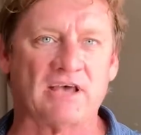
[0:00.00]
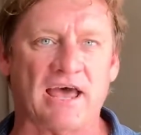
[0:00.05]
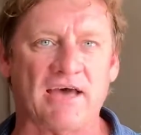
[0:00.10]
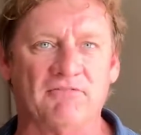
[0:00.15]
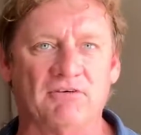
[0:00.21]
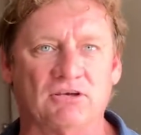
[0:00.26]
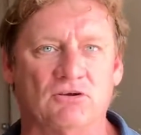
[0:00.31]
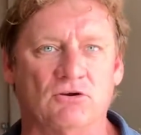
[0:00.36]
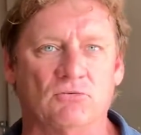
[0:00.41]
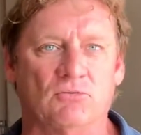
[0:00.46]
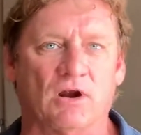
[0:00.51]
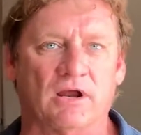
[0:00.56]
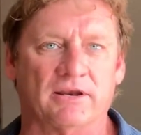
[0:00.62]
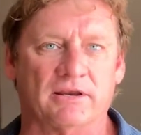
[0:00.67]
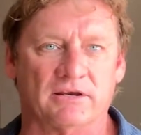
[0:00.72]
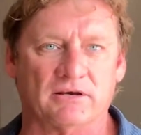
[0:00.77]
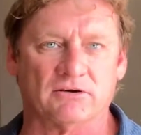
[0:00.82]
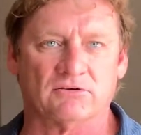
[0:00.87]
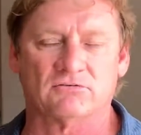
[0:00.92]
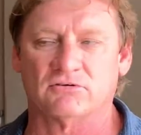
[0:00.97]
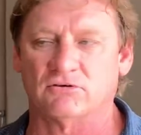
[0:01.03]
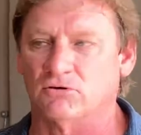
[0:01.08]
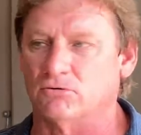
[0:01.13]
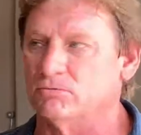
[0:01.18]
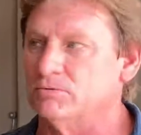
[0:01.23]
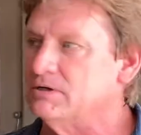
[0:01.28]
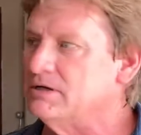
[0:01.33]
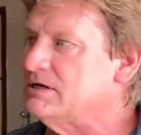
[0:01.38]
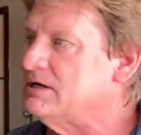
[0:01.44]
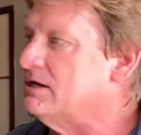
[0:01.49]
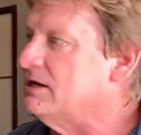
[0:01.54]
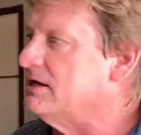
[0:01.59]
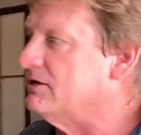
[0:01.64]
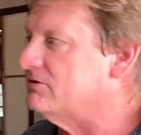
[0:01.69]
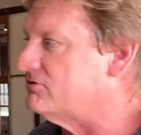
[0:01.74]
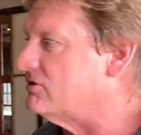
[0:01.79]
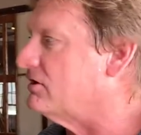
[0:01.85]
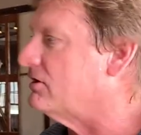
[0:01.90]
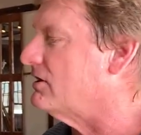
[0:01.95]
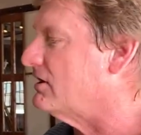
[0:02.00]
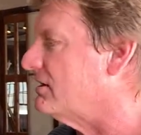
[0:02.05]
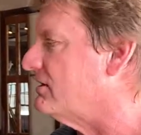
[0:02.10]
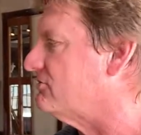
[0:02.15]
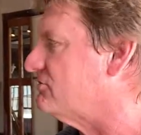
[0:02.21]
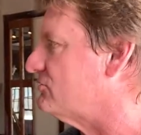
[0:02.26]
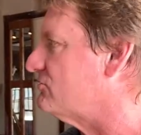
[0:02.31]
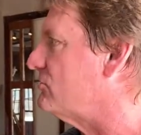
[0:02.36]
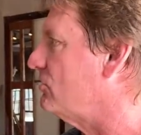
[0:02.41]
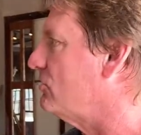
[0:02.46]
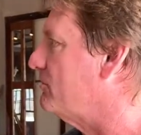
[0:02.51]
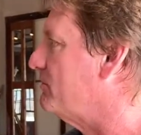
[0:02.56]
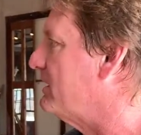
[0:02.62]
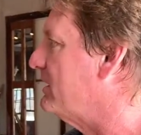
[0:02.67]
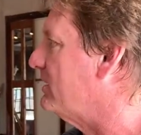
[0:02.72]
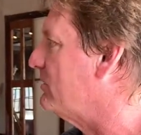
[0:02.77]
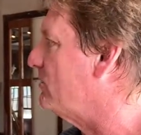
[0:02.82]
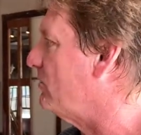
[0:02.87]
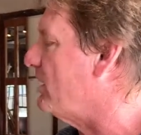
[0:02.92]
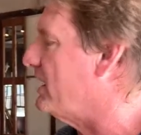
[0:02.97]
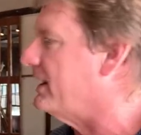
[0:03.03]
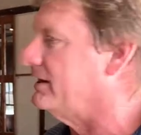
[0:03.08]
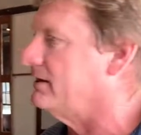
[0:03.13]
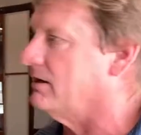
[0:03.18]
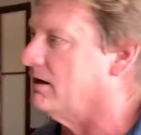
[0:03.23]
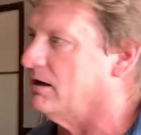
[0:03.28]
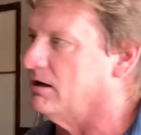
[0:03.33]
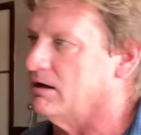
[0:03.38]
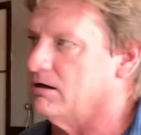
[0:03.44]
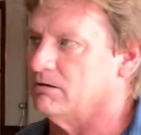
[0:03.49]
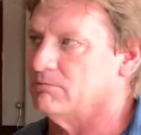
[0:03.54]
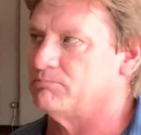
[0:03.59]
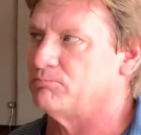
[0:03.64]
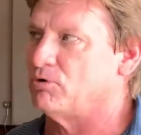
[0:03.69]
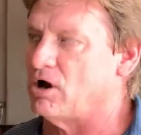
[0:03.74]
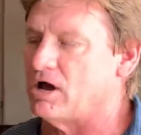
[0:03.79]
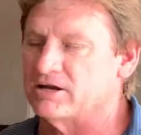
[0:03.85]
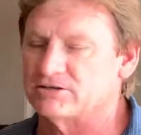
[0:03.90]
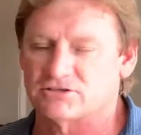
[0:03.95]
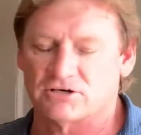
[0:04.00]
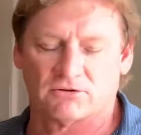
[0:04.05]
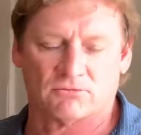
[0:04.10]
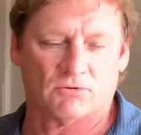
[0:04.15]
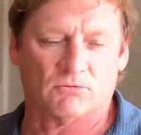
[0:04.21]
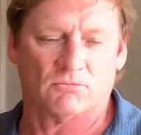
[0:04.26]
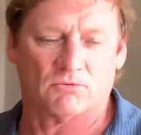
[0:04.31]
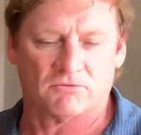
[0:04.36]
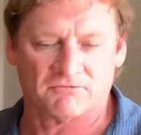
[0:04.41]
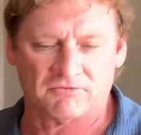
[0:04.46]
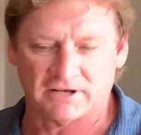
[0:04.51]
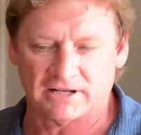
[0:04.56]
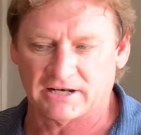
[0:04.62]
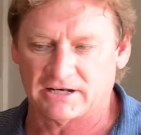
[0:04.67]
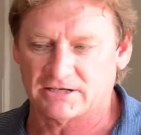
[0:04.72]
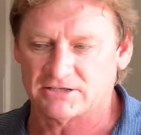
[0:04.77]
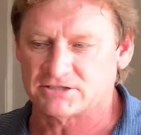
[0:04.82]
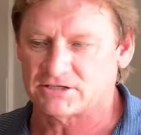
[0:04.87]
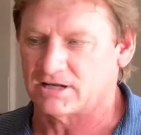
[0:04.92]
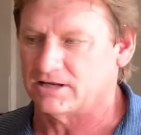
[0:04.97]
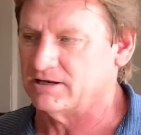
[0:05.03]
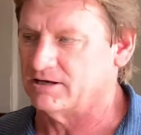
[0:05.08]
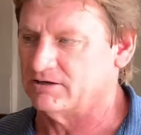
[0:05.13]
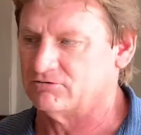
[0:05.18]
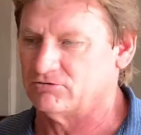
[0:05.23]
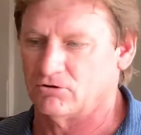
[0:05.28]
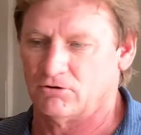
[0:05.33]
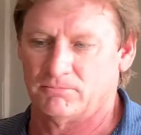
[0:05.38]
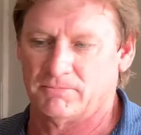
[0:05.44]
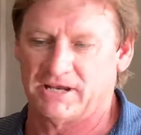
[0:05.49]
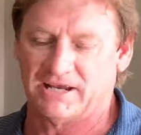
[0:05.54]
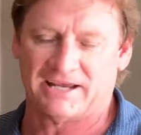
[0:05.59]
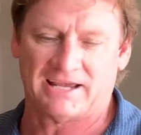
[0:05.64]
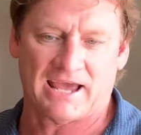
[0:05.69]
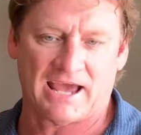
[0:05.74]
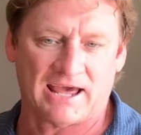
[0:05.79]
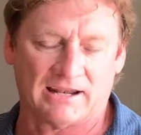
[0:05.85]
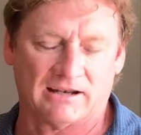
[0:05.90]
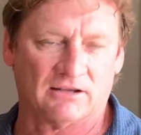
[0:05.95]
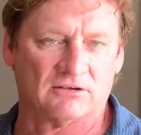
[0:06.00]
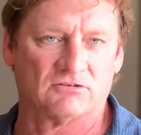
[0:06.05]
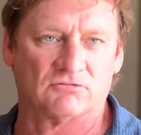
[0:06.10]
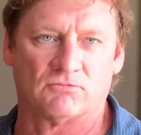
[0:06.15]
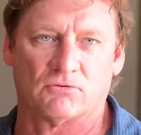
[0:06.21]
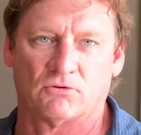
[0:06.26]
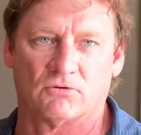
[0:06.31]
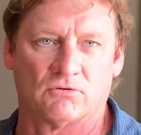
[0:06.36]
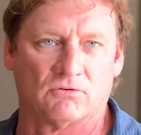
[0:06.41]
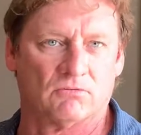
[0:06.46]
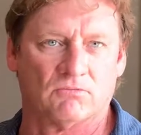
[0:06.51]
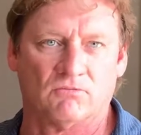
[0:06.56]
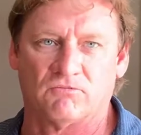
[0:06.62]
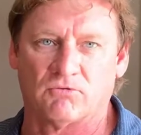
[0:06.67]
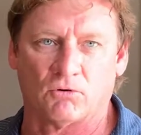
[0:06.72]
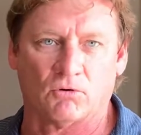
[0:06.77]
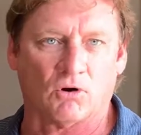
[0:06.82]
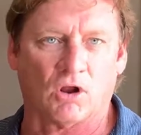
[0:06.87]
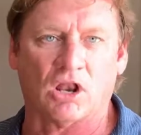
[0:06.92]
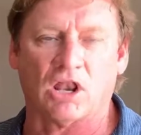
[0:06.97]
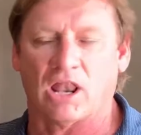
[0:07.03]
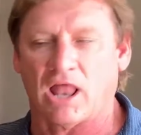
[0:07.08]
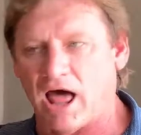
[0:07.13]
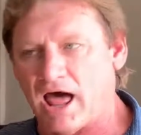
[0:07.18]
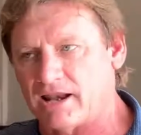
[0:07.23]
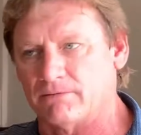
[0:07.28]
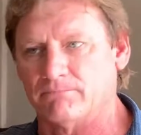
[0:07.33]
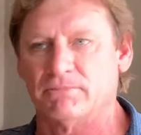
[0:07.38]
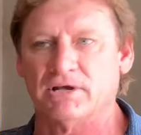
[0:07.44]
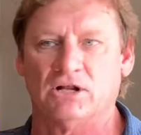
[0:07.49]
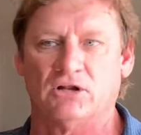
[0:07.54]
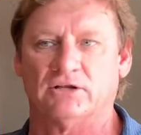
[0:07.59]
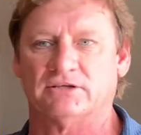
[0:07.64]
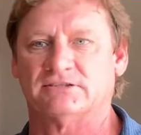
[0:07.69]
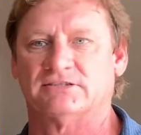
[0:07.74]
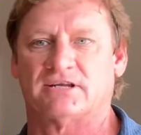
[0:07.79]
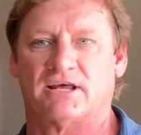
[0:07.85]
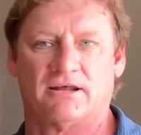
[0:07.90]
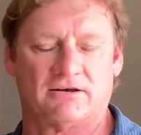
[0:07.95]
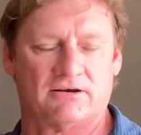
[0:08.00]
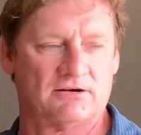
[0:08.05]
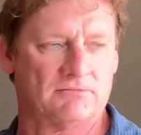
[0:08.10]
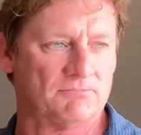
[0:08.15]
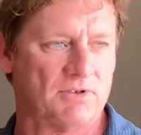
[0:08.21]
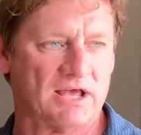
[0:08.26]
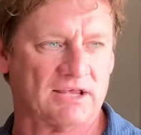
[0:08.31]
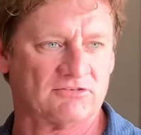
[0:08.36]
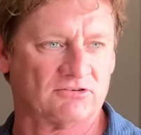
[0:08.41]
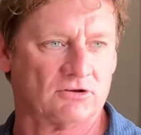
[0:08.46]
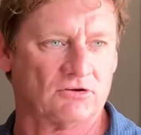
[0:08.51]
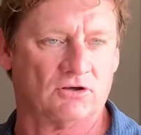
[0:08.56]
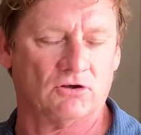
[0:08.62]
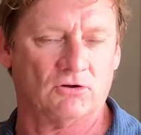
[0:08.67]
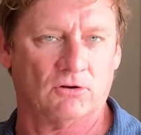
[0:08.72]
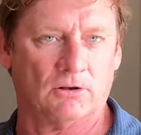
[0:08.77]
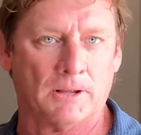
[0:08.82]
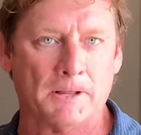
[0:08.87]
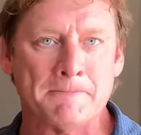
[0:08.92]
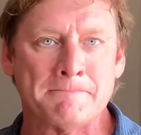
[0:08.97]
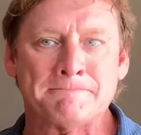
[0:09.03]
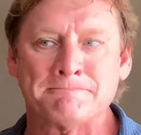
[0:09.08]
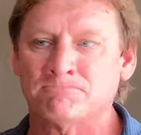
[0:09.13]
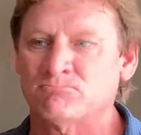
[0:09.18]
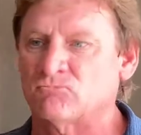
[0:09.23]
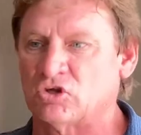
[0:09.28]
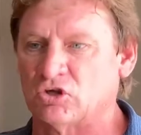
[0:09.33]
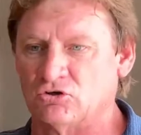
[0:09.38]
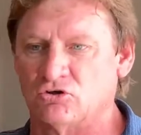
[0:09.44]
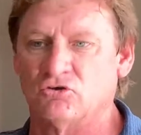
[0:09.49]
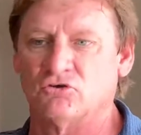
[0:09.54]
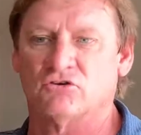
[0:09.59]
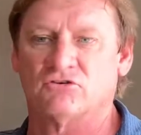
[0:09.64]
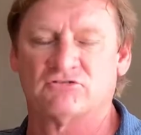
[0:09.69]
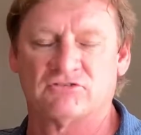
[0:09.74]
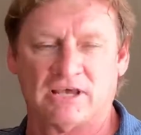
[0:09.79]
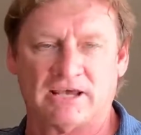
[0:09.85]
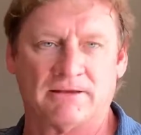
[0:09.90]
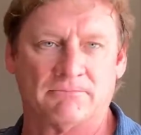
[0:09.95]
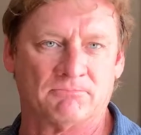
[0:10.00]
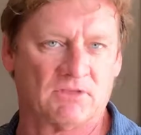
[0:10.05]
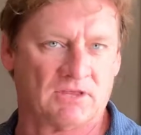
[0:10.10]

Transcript: Avenue right here. So this is going to be a great project when we're finished, and it's going to be a catalyst for a lot of buildings down here in Pascagoula to do the same